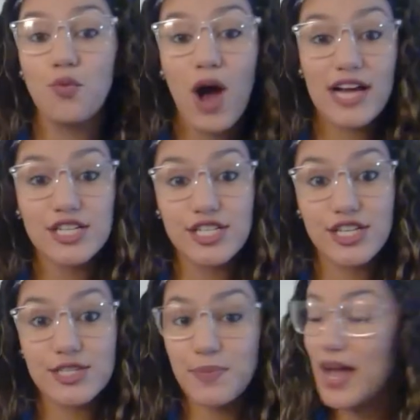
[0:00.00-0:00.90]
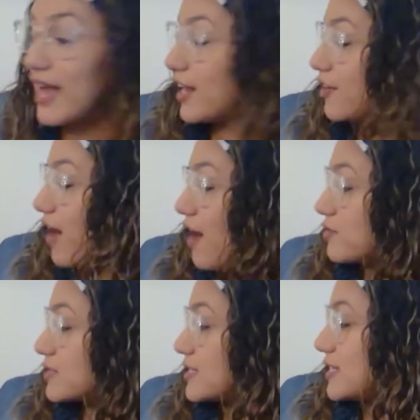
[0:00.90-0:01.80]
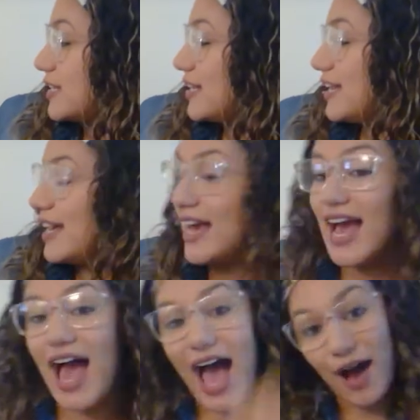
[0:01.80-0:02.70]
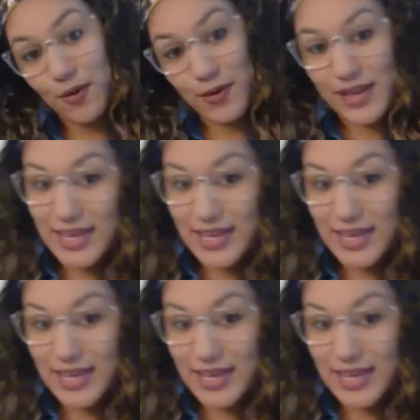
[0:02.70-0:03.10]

washed the spider out. Out